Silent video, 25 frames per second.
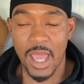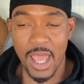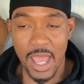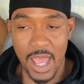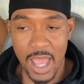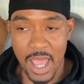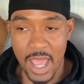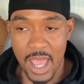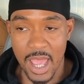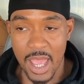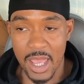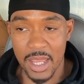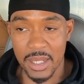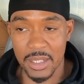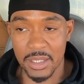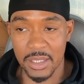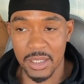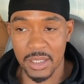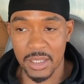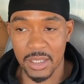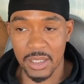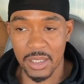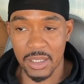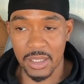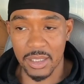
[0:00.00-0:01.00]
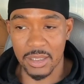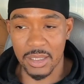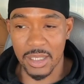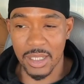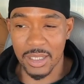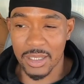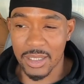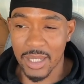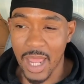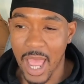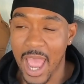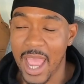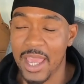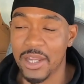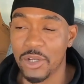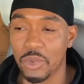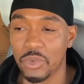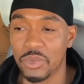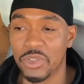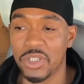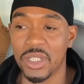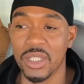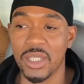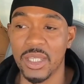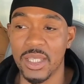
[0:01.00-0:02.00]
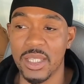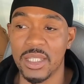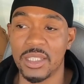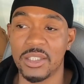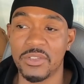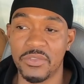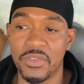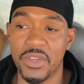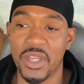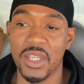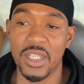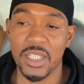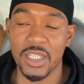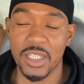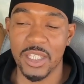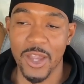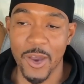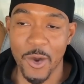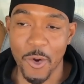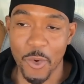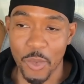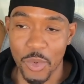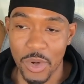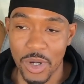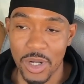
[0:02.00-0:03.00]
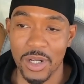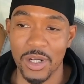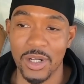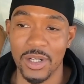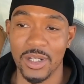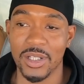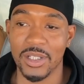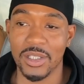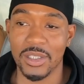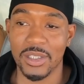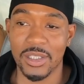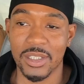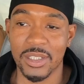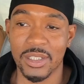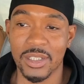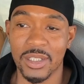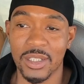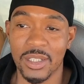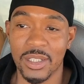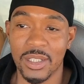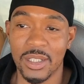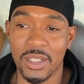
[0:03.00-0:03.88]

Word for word: And the title to his video was